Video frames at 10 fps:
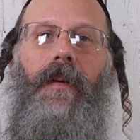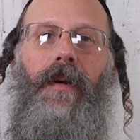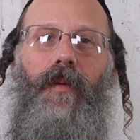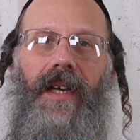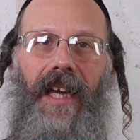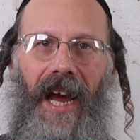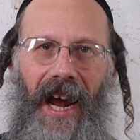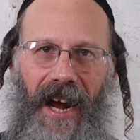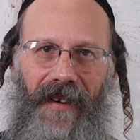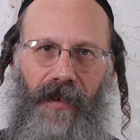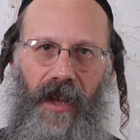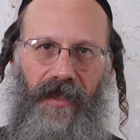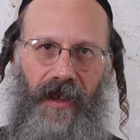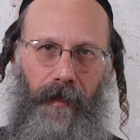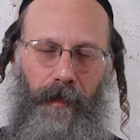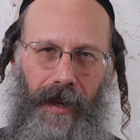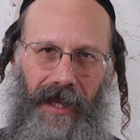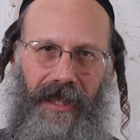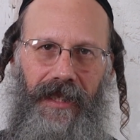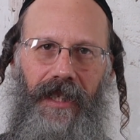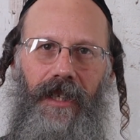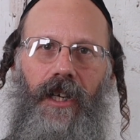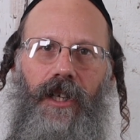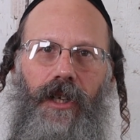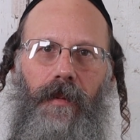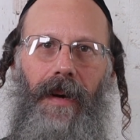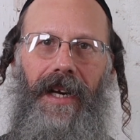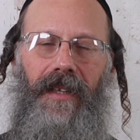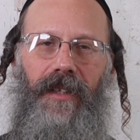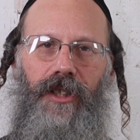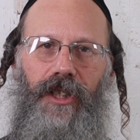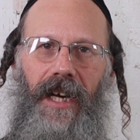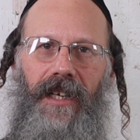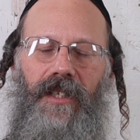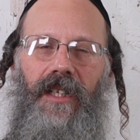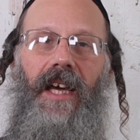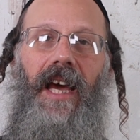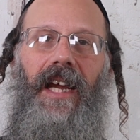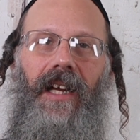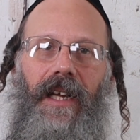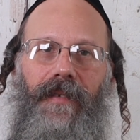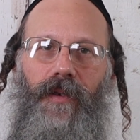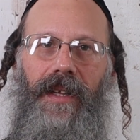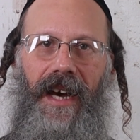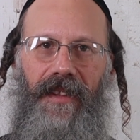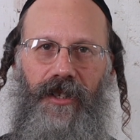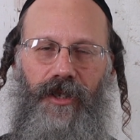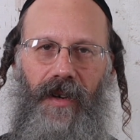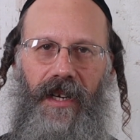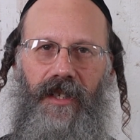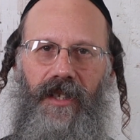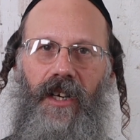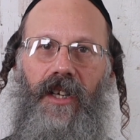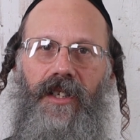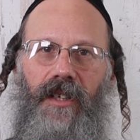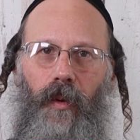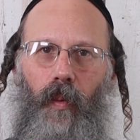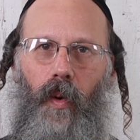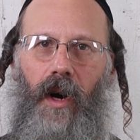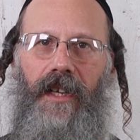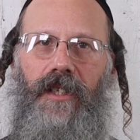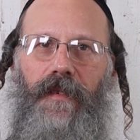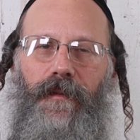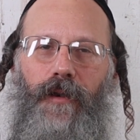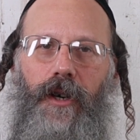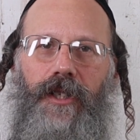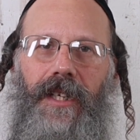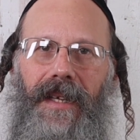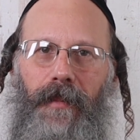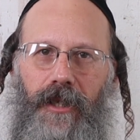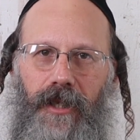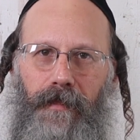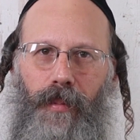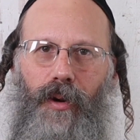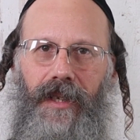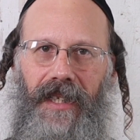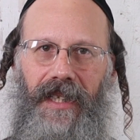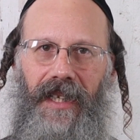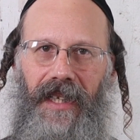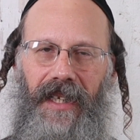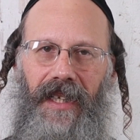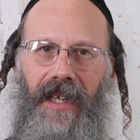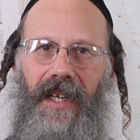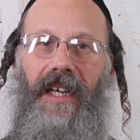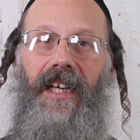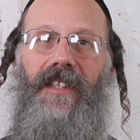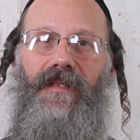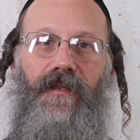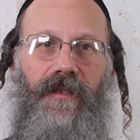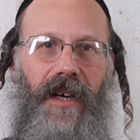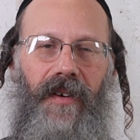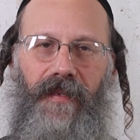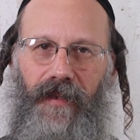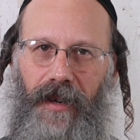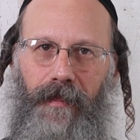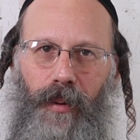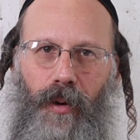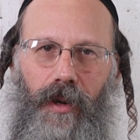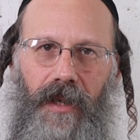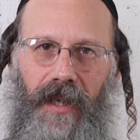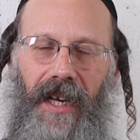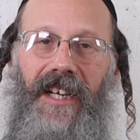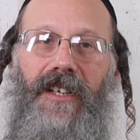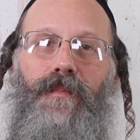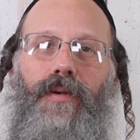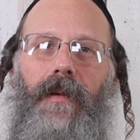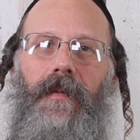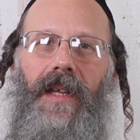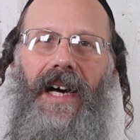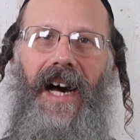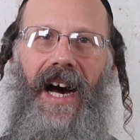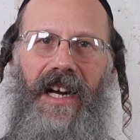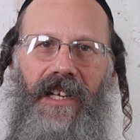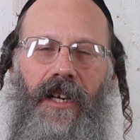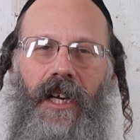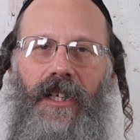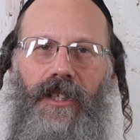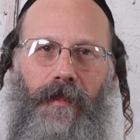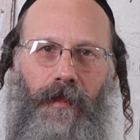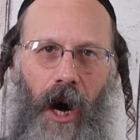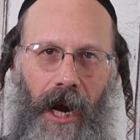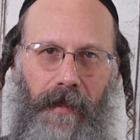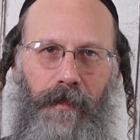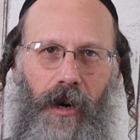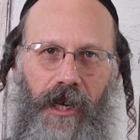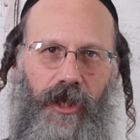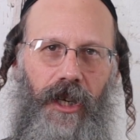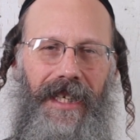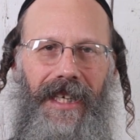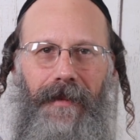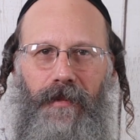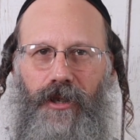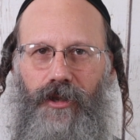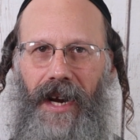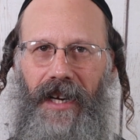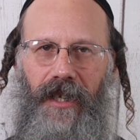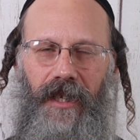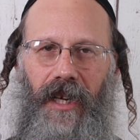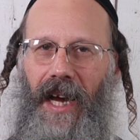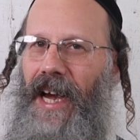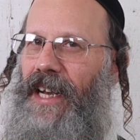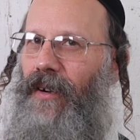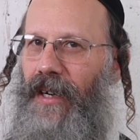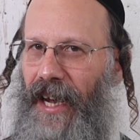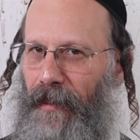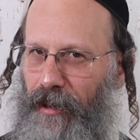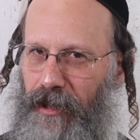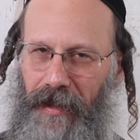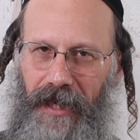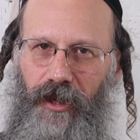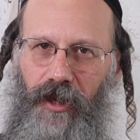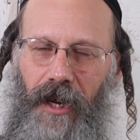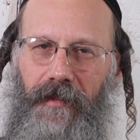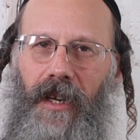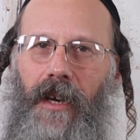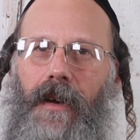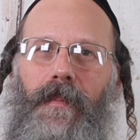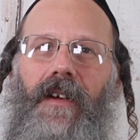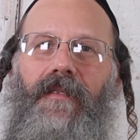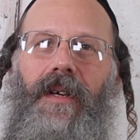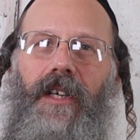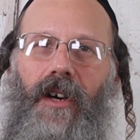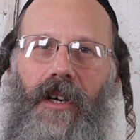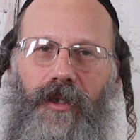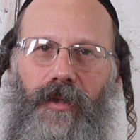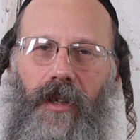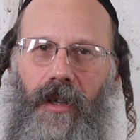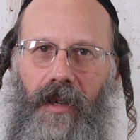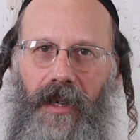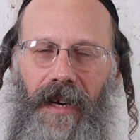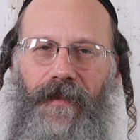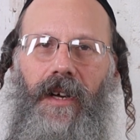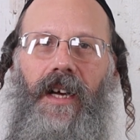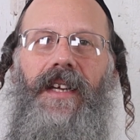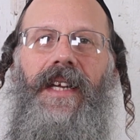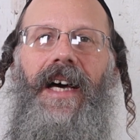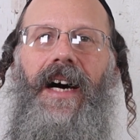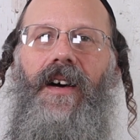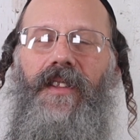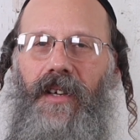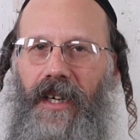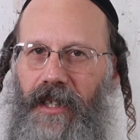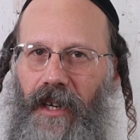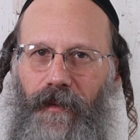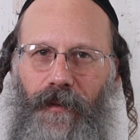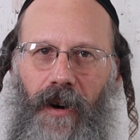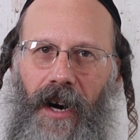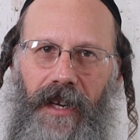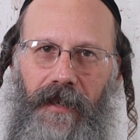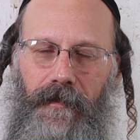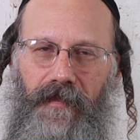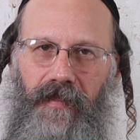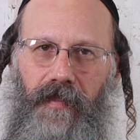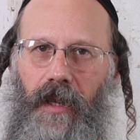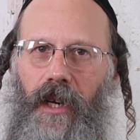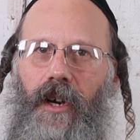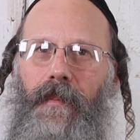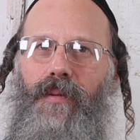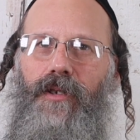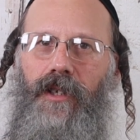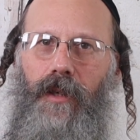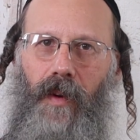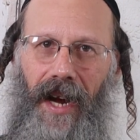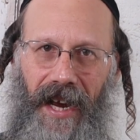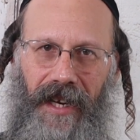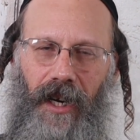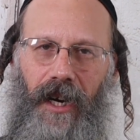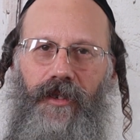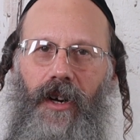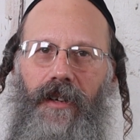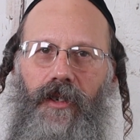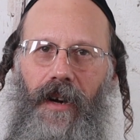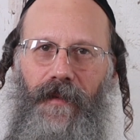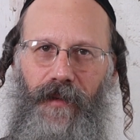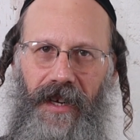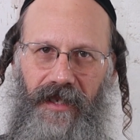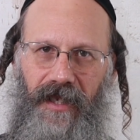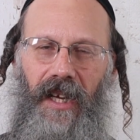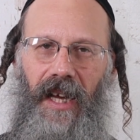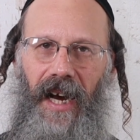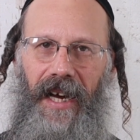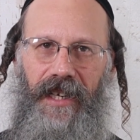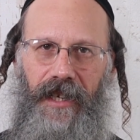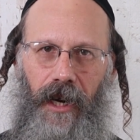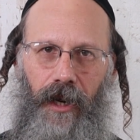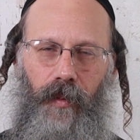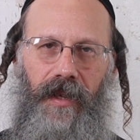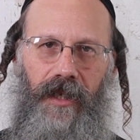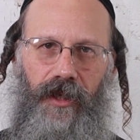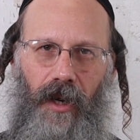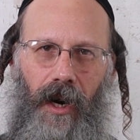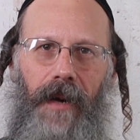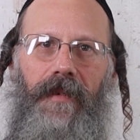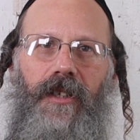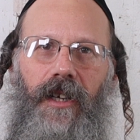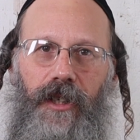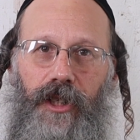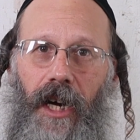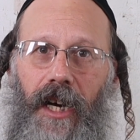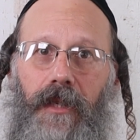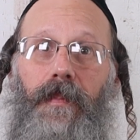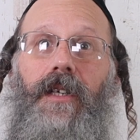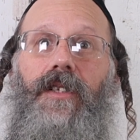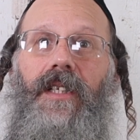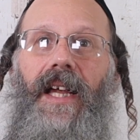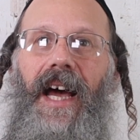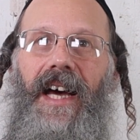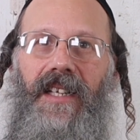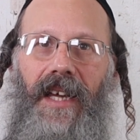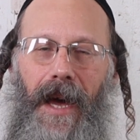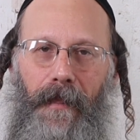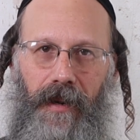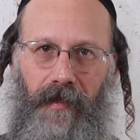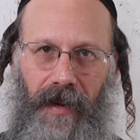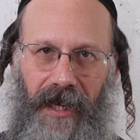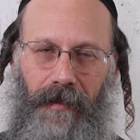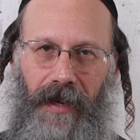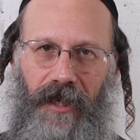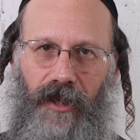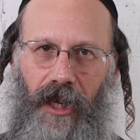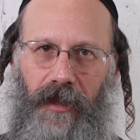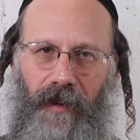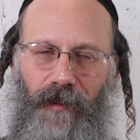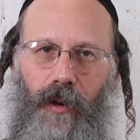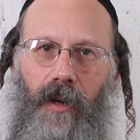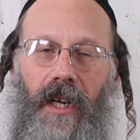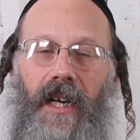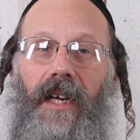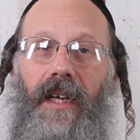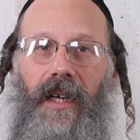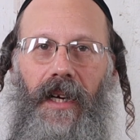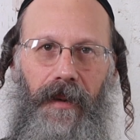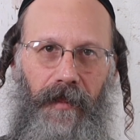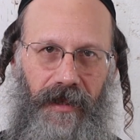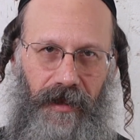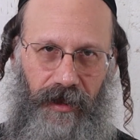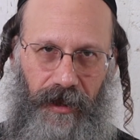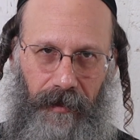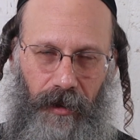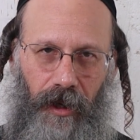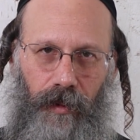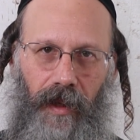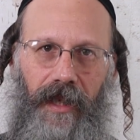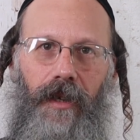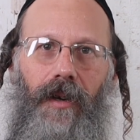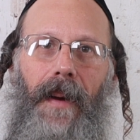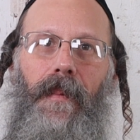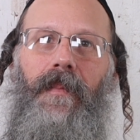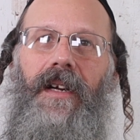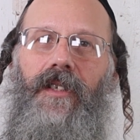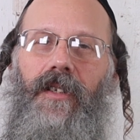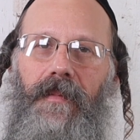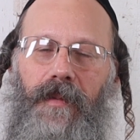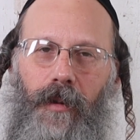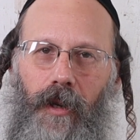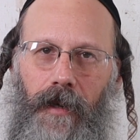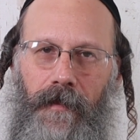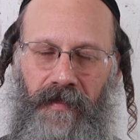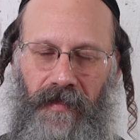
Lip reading: But we have the ability to make the changes and live without the stresses. So what is the first and most important key is very, very important, and it's probably the hardest because the mind and body is going to keep distracting you. I know it happens many times, but I've been going through it long enough now that I don't fight it. I don't push it away. I don't try and fix it. I know within time it's going to change because it has happened many, many times before, and Met Hashem, God willing, it'll happen many times more.